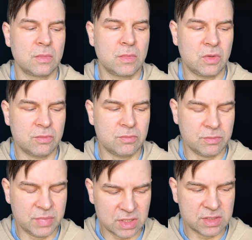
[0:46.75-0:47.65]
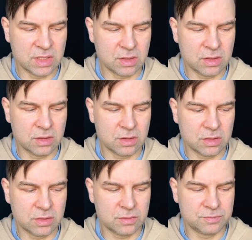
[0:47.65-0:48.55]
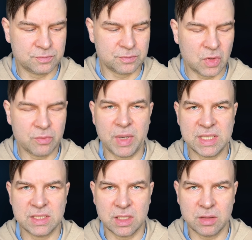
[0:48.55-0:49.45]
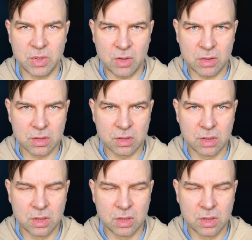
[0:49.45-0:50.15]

on building, on mining a block,